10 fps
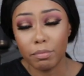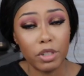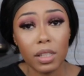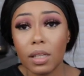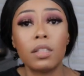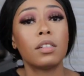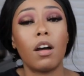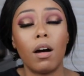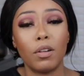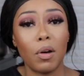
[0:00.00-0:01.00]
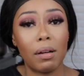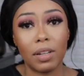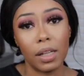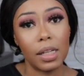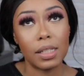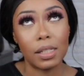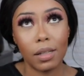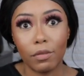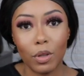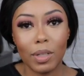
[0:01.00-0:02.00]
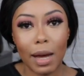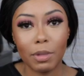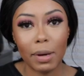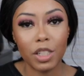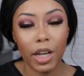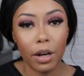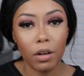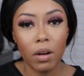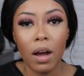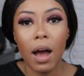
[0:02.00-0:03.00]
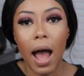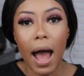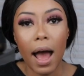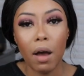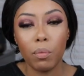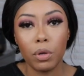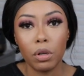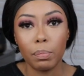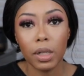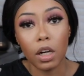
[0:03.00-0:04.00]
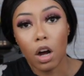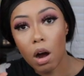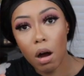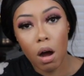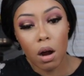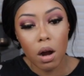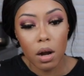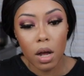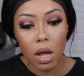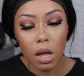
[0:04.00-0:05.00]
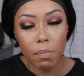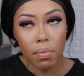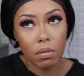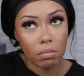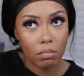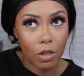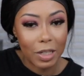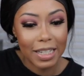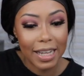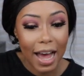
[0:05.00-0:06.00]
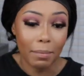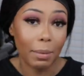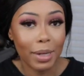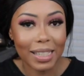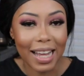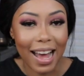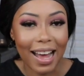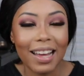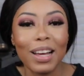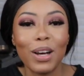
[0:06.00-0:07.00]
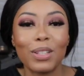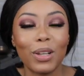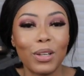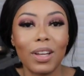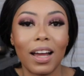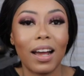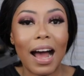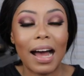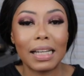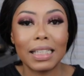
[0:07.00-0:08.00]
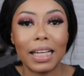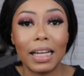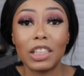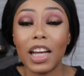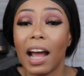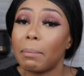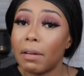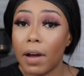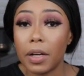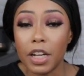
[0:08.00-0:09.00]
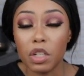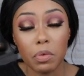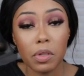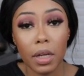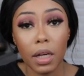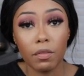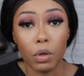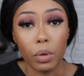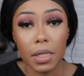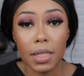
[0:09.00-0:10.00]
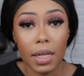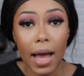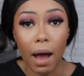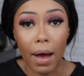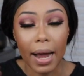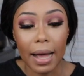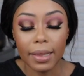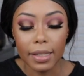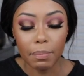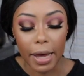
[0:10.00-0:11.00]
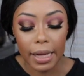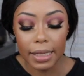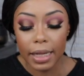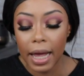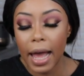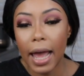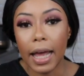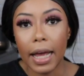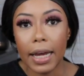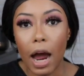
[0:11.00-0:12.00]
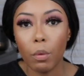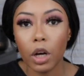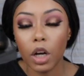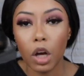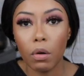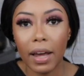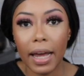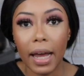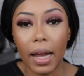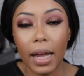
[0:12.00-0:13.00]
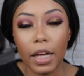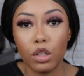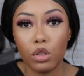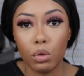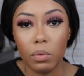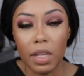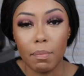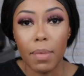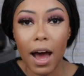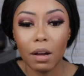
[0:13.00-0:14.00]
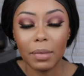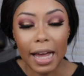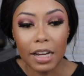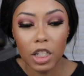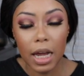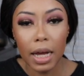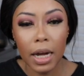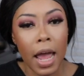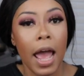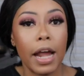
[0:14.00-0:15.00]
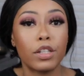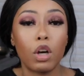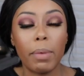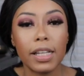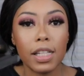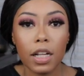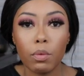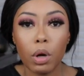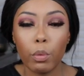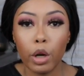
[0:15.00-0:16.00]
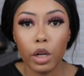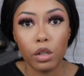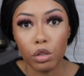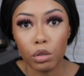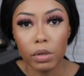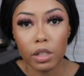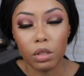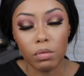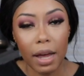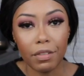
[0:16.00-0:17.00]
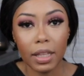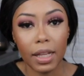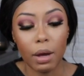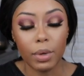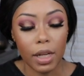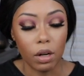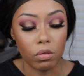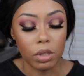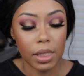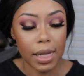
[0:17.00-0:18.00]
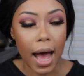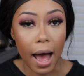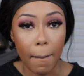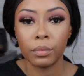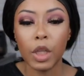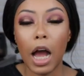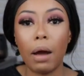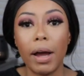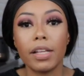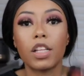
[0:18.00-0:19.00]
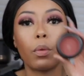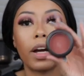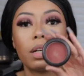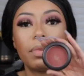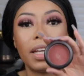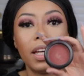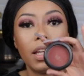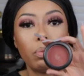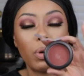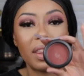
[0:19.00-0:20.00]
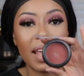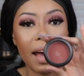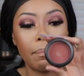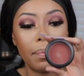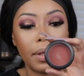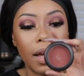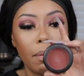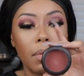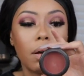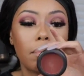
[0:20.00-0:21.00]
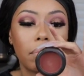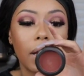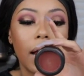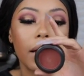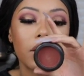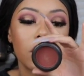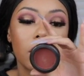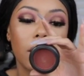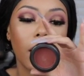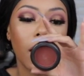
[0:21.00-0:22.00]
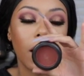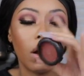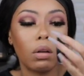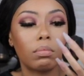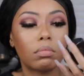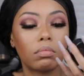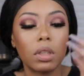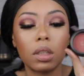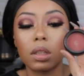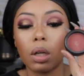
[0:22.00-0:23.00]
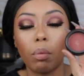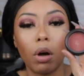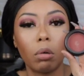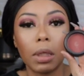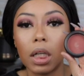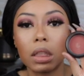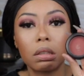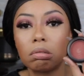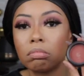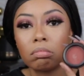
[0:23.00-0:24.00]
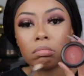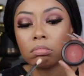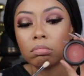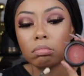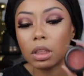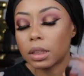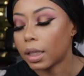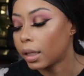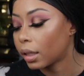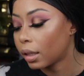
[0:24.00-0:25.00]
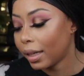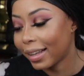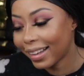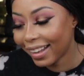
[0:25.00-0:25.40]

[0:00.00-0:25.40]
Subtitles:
Just because y'all know I've done this a few times on my channel. I will put a card up on this side, maybe this side, so you guys can check out my foundation routine if you want to see how I got this base. And now we're gonna go ahead and do the bottom lash line. And so basically what we're gonna do is do everything that we did on top. All right, so we're gonna begin with that plum blush. Oh, this is the wrong blush. It's not it.